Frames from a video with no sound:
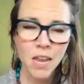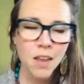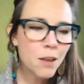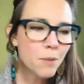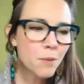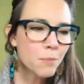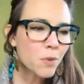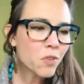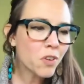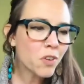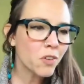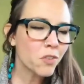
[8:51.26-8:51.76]

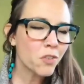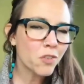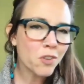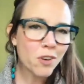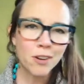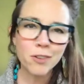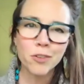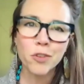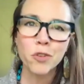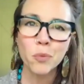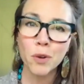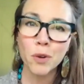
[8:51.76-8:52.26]
Music
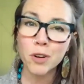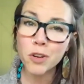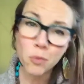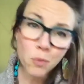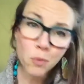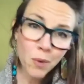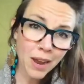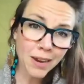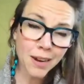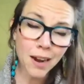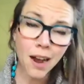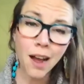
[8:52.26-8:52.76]
starts when you
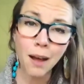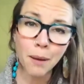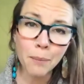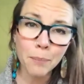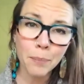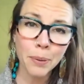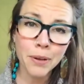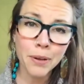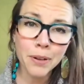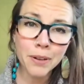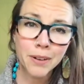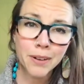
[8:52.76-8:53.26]
wake up,
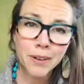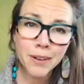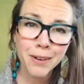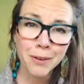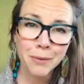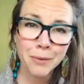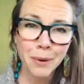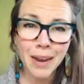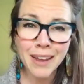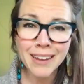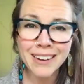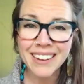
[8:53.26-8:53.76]

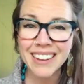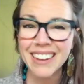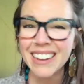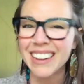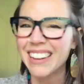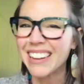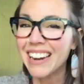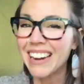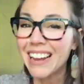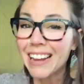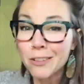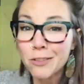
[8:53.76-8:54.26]
right?
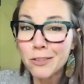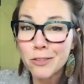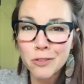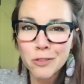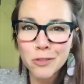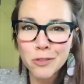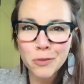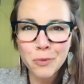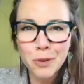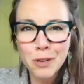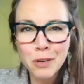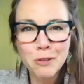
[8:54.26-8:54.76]
It
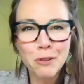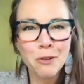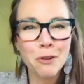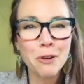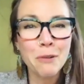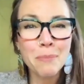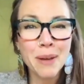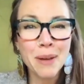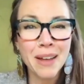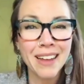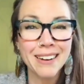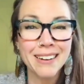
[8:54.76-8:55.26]
ends when you go to
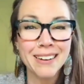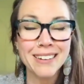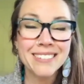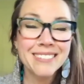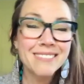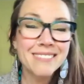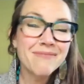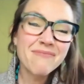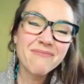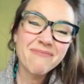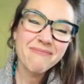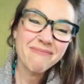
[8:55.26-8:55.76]
bed,
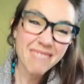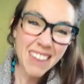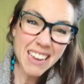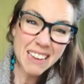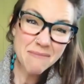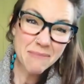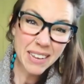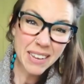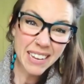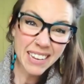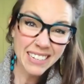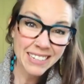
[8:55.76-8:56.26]

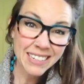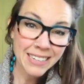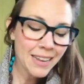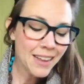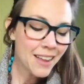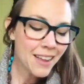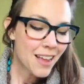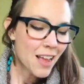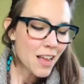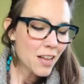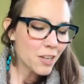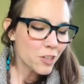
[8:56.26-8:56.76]
maybe.
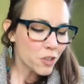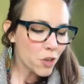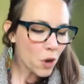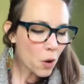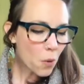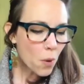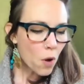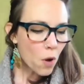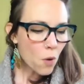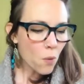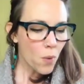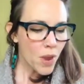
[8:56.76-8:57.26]

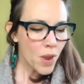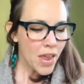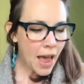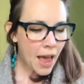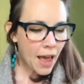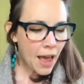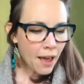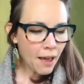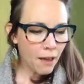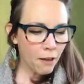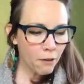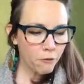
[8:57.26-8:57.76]
So we
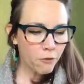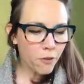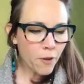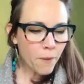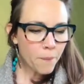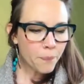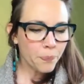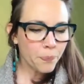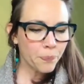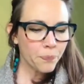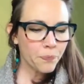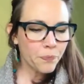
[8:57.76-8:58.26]
have
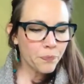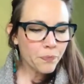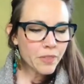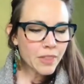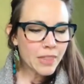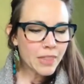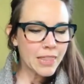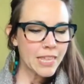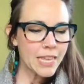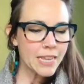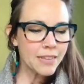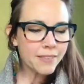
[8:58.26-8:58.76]

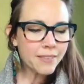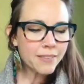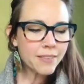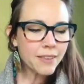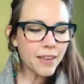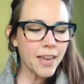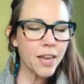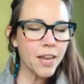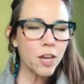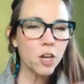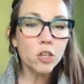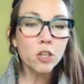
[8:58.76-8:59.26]
this
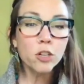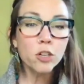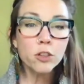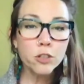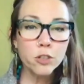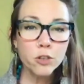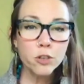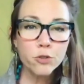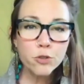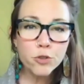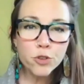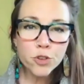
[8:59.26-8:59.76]

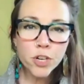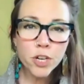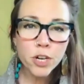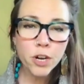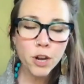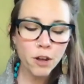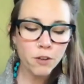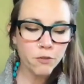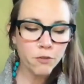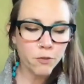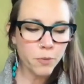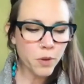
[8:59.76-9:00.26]
inclusion
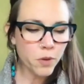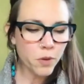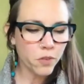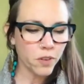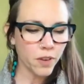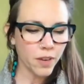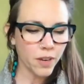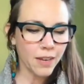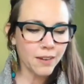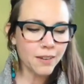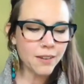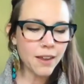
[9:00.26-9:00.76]
of
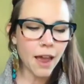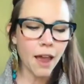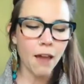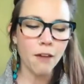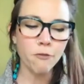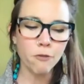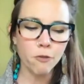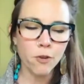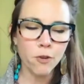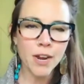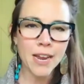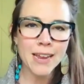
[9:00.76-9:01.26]
music into
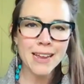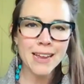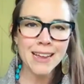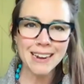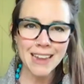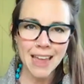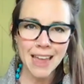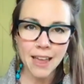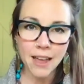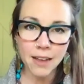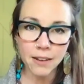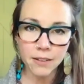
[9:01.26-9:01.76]

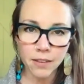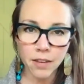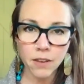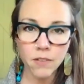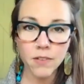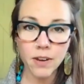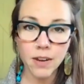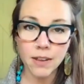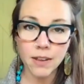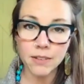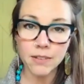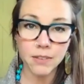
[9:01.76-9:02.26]
everyday
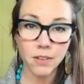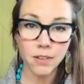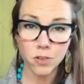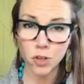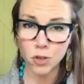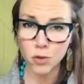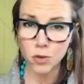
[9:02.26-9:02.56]
activities such as